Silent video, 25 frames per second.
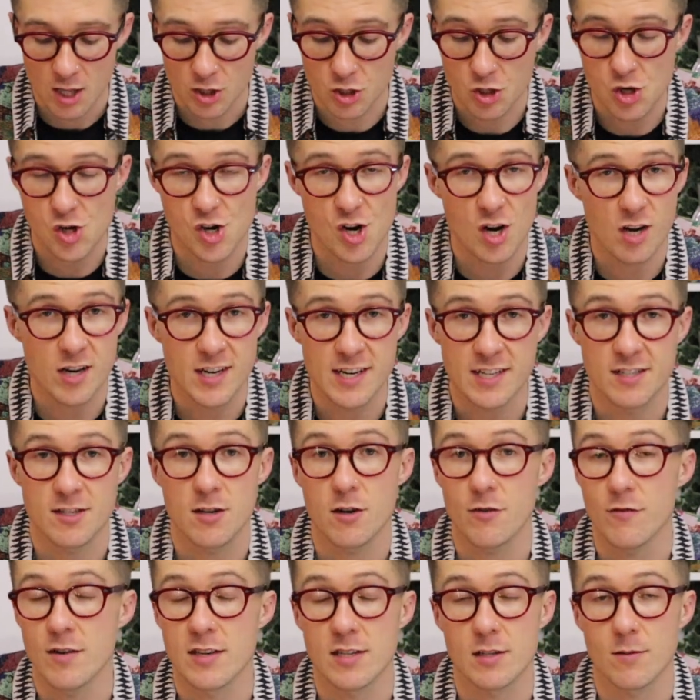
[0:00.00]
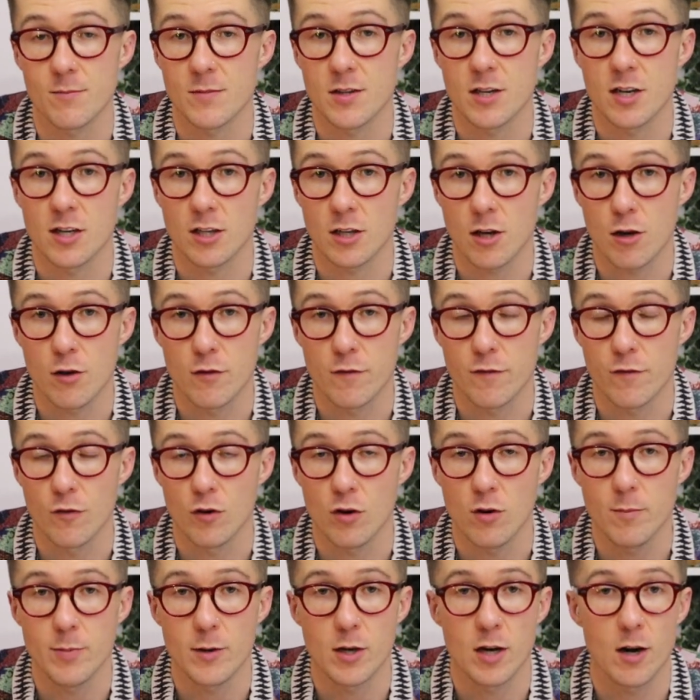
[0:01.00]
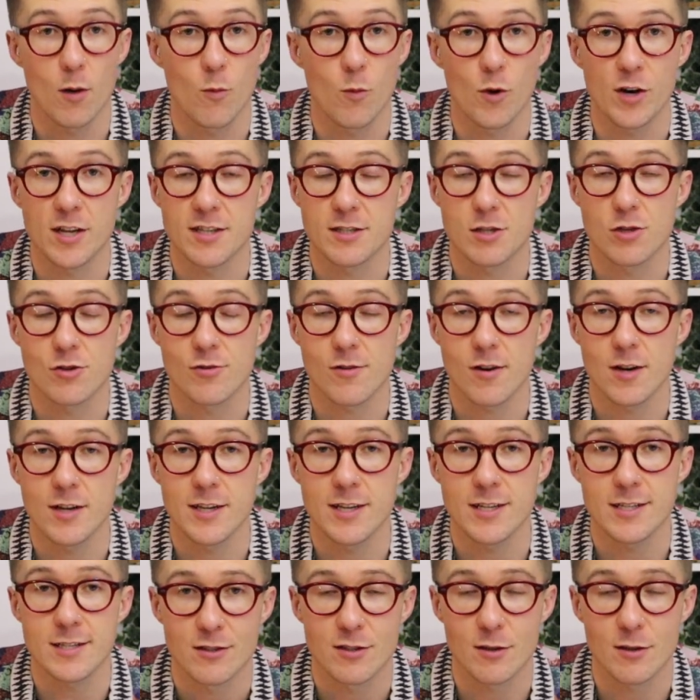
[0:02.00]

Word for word: The shine is not really something I go for, but I wanted to try this.